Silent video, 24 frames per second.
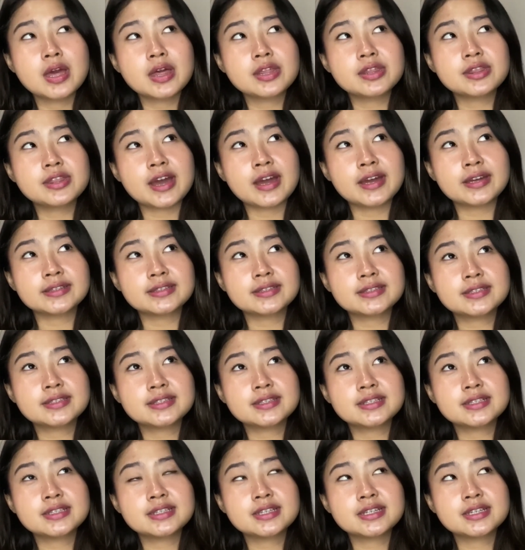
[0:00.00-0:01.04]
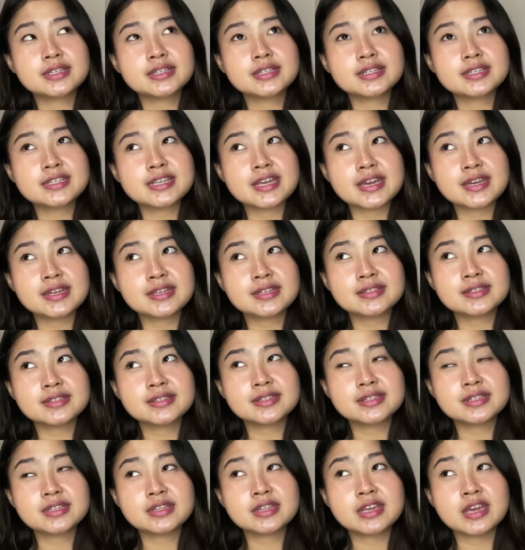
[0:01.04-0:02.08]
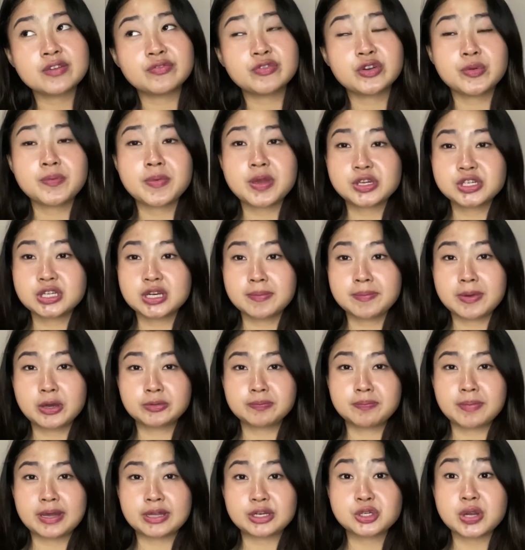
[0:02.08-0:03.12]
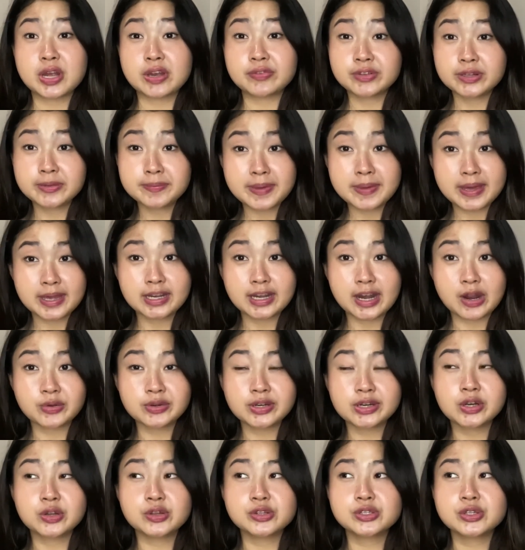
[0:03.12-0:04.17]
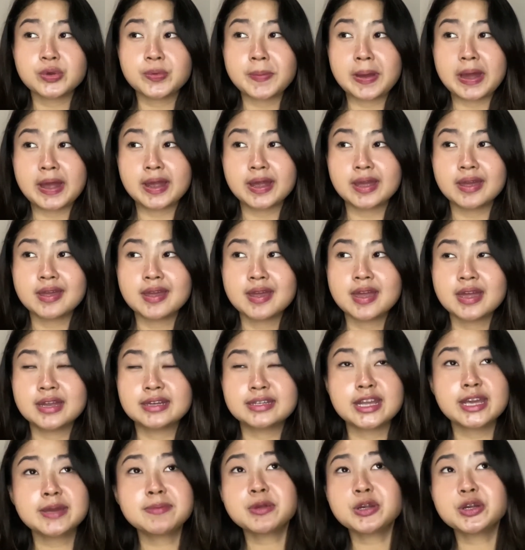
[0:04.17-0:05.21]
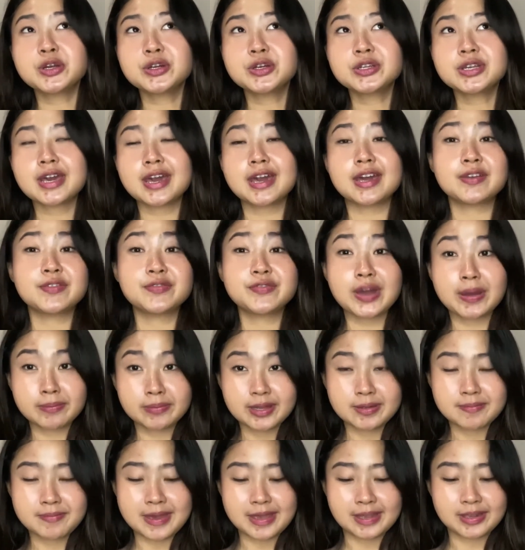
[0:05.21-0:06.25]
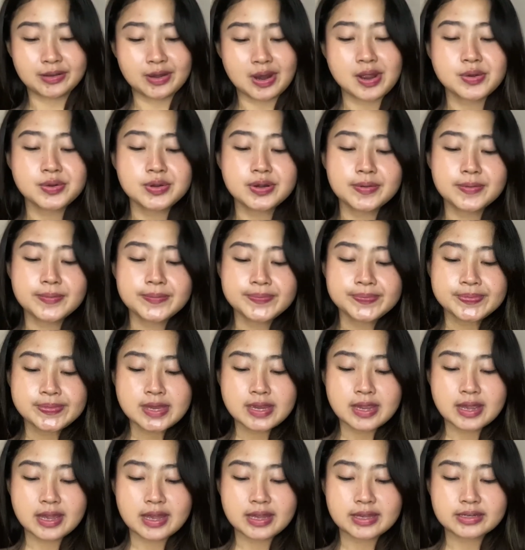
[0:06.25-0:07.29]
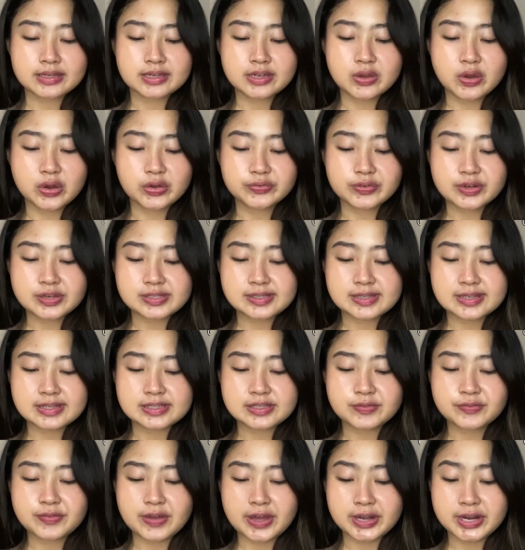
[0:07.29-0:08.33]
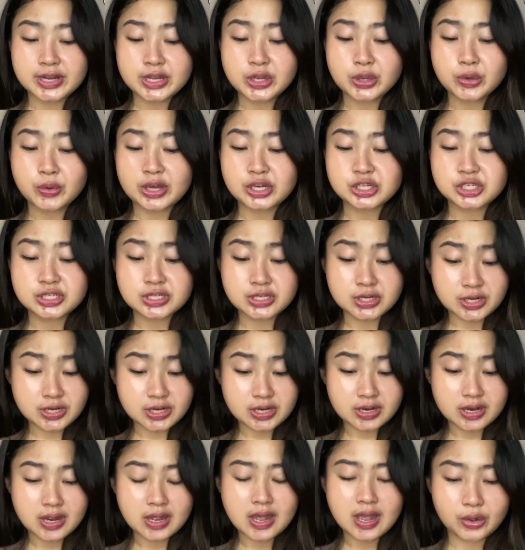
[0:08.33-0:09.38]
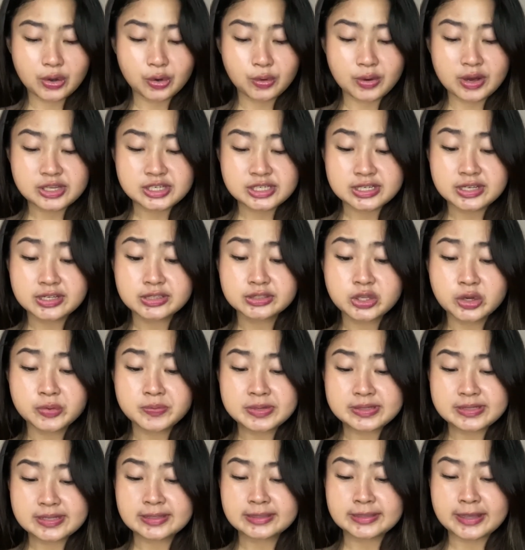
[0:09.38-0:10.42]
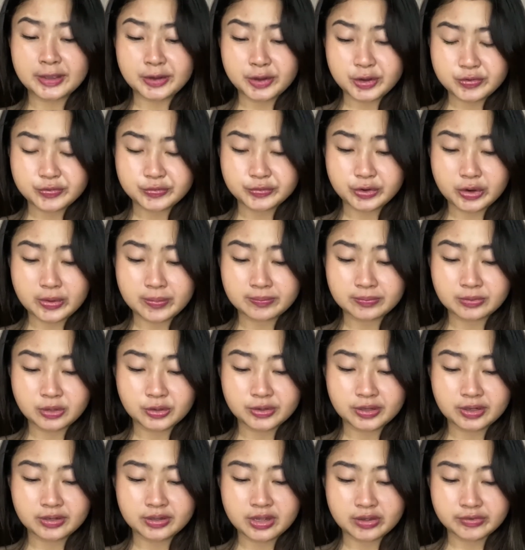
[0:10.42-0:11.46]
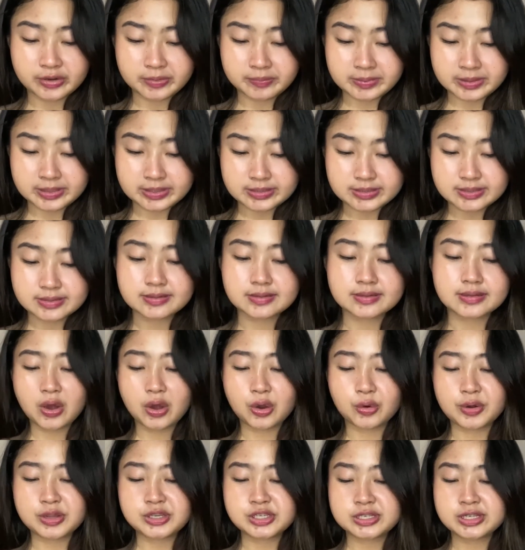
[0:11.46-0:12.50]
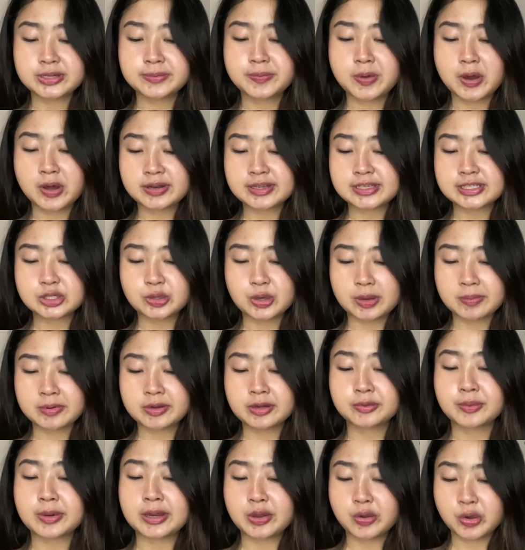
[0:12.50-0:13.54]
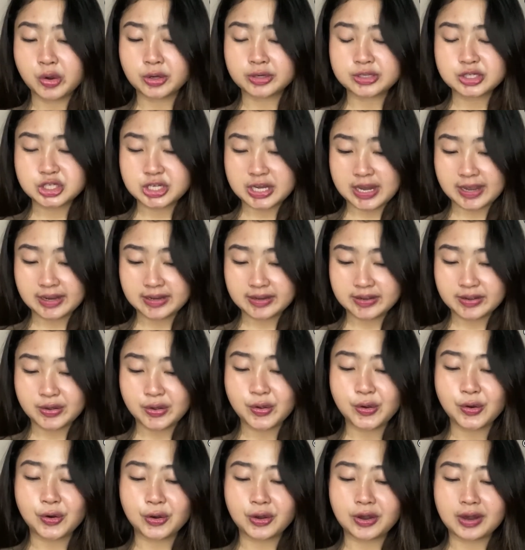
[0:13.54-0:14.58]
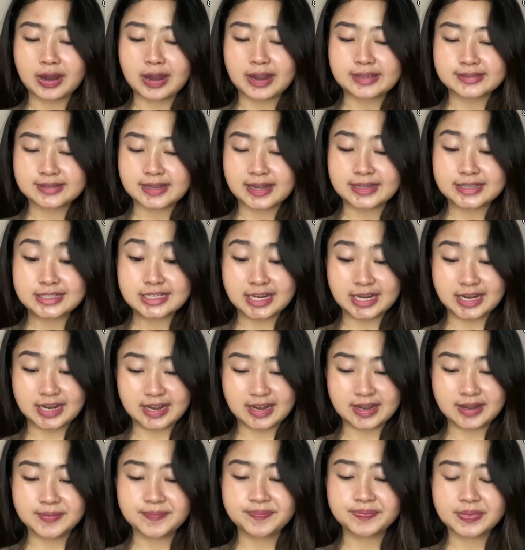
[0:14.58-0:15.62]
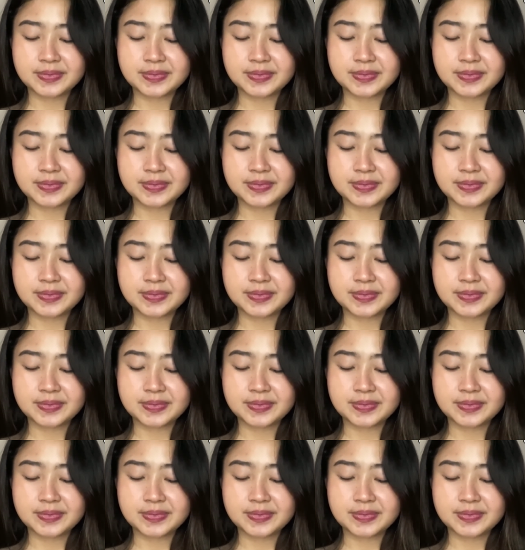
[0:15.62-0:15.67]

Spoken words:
that contains the information about my travel background and also my neighborhood and family background. And the overseas vetting questionnaire, original domicile letter from local government, original police criminal record check or SKCK,